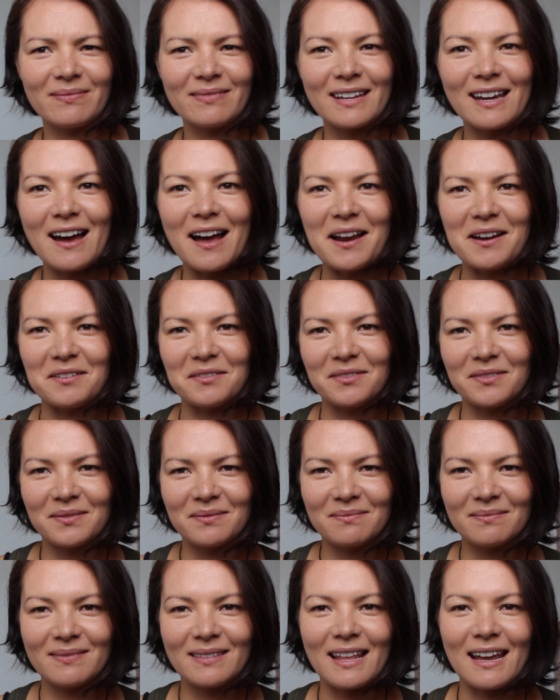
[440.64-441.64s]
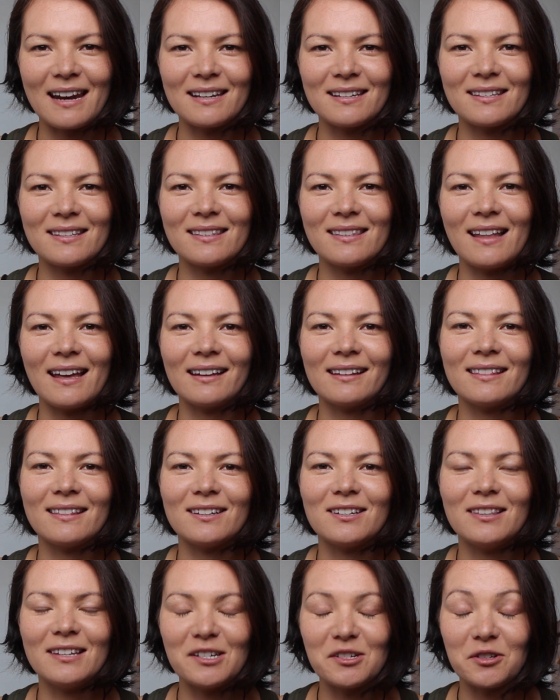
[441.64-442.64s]
Kind of, that is like the
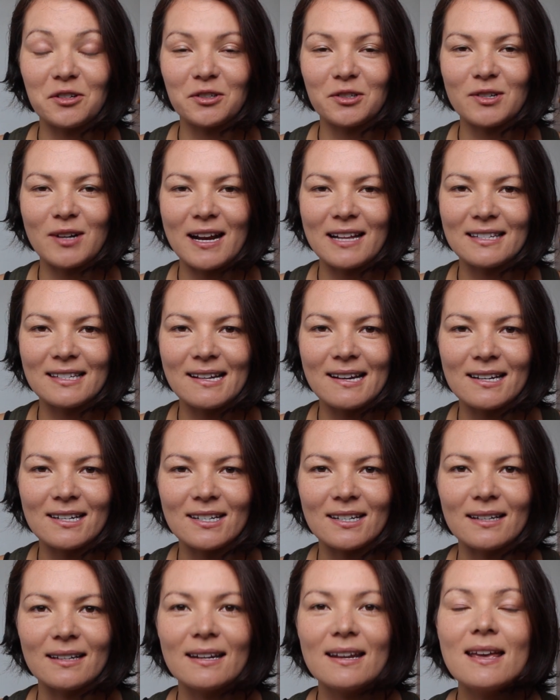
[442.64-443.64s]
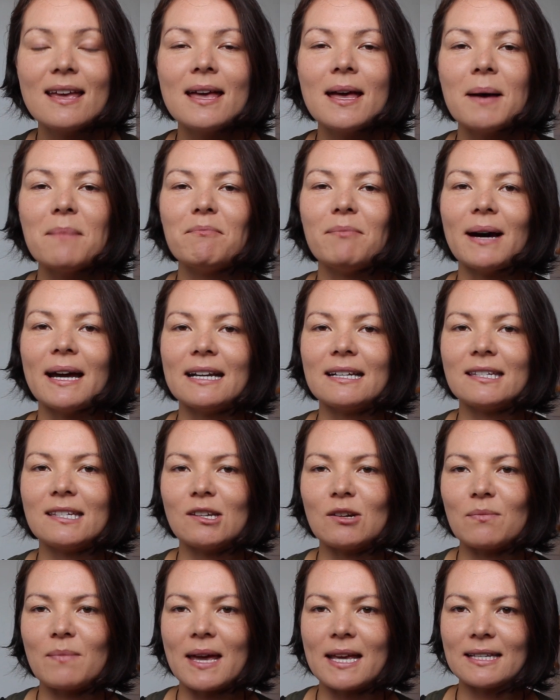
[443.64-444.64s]
literal translation, but it
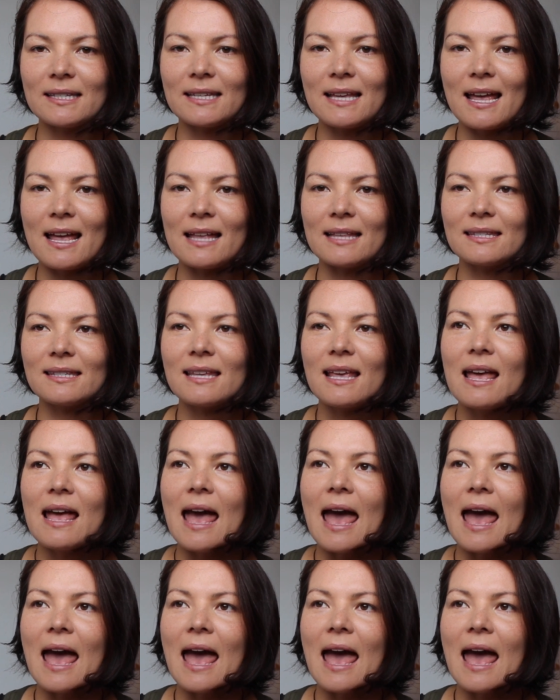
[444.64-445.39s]
still makes sense.